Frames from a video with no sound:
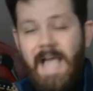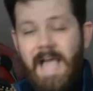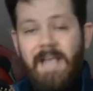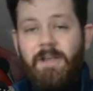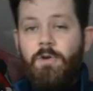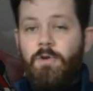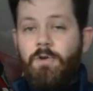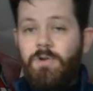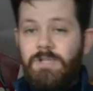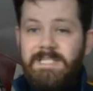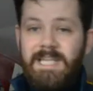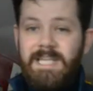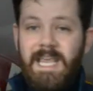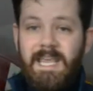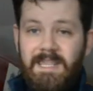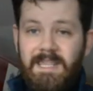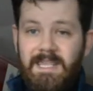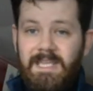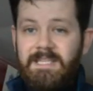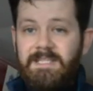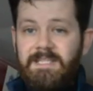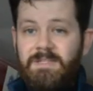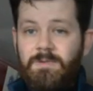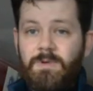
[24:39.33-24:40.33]
I could take
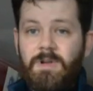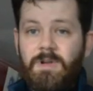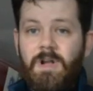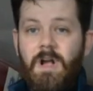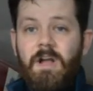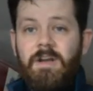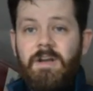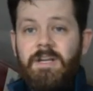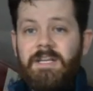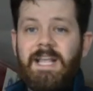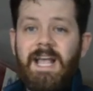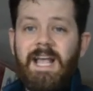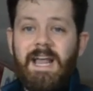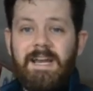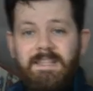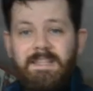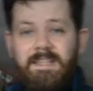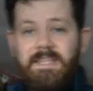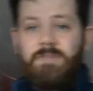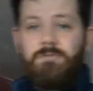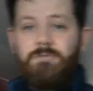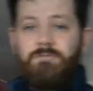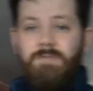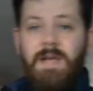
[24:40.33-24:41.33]
this to a con and carry
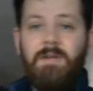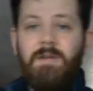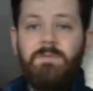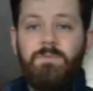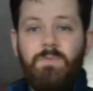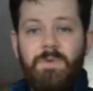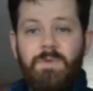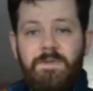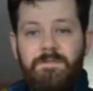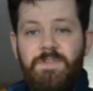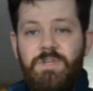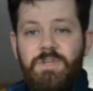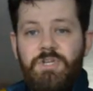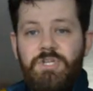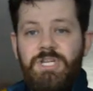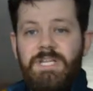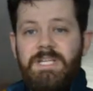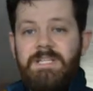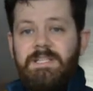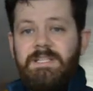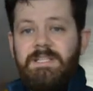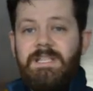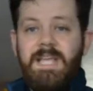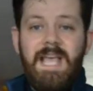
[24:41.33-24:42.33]
this round with the
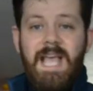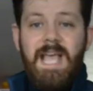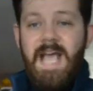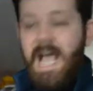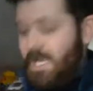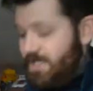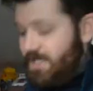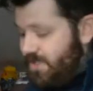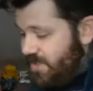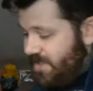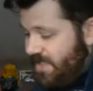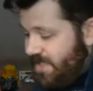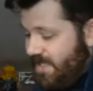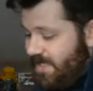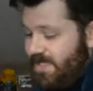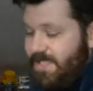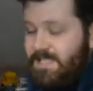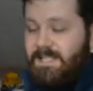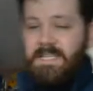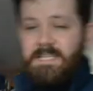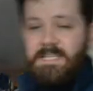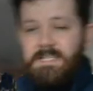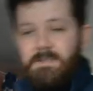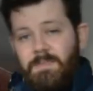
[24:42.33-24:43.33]
shield. I just think
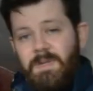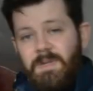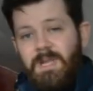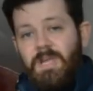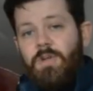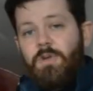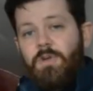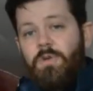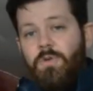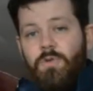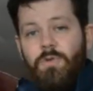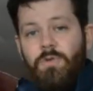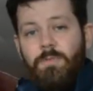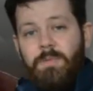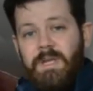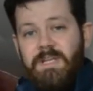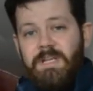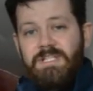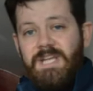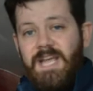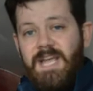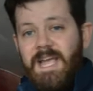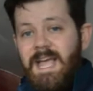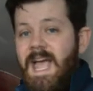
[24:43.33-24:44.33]
like this would be a cool
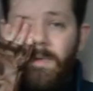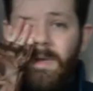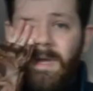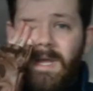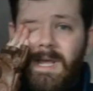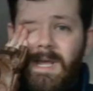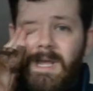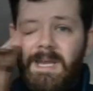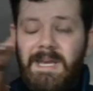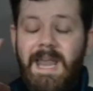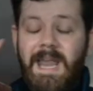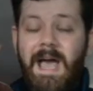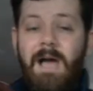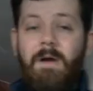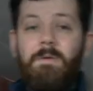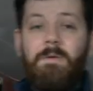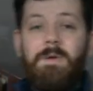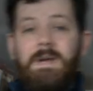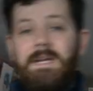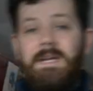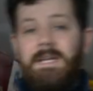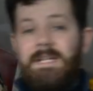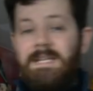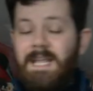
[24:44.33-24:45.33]
picture. Now,
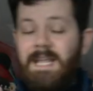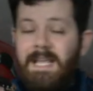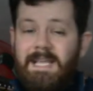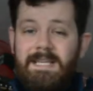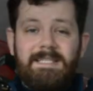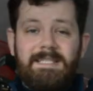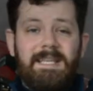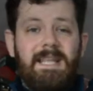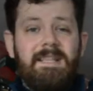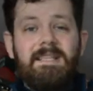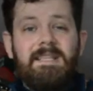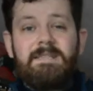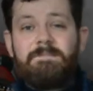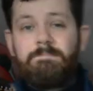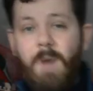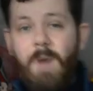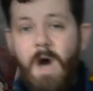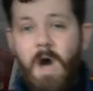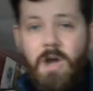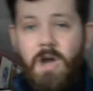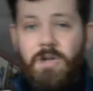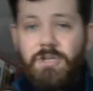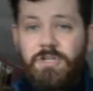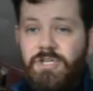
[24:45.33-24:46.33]
like I said, it's
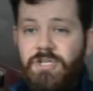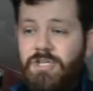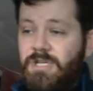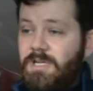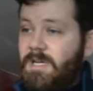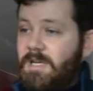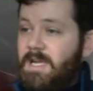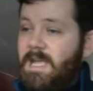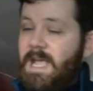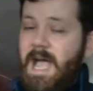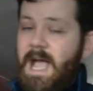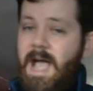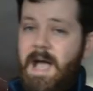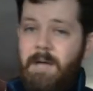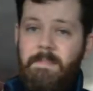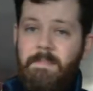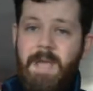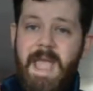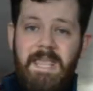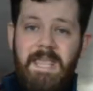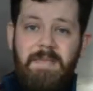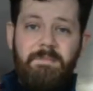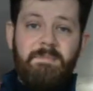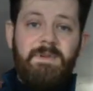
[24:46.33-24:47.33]
March. I'm
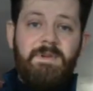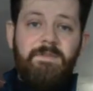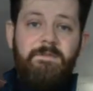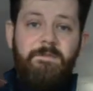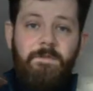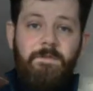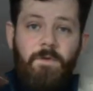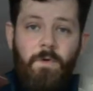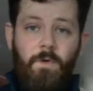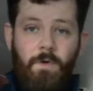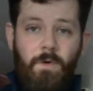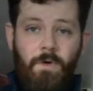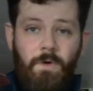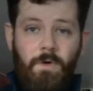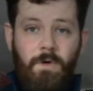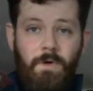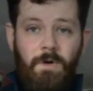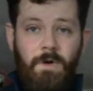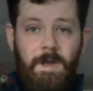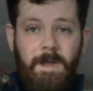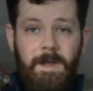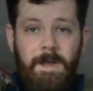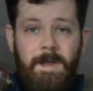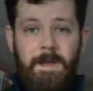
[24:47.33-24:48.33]
aiming
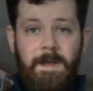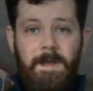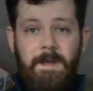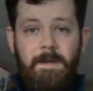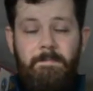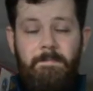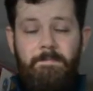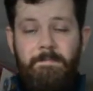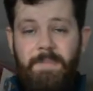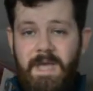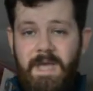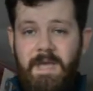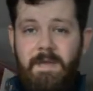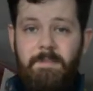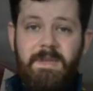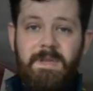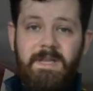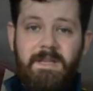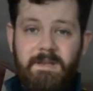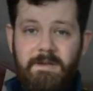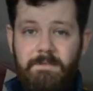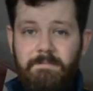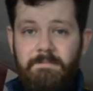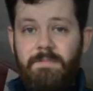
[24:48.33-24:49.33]
for uh,
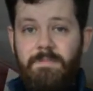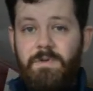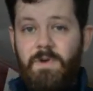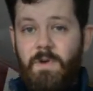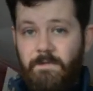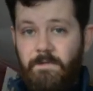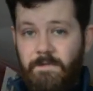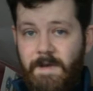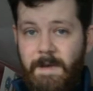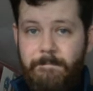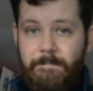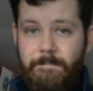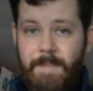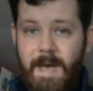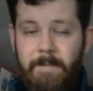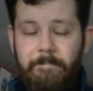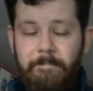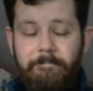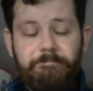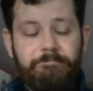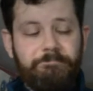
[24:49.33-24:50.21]
Birmingham, November.